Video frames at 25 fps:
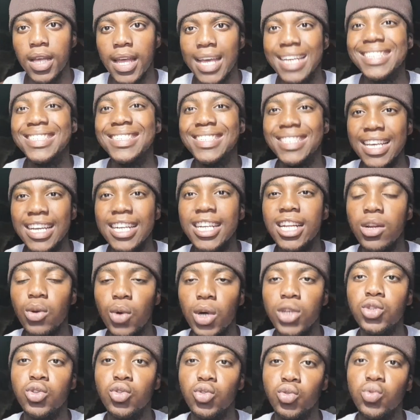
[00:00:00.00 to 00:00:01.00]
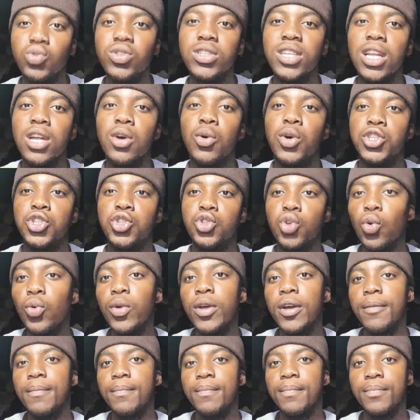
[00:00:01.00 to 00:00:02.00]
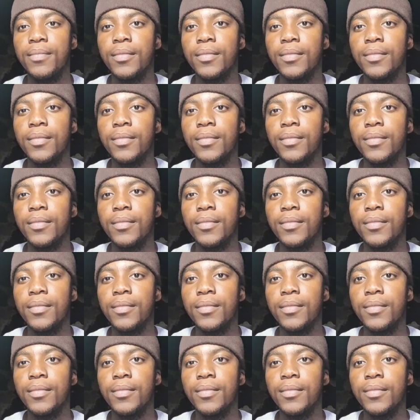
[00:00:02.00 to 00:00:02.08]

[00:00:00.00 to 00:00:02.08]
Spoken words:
exactly what Duduzile was doing.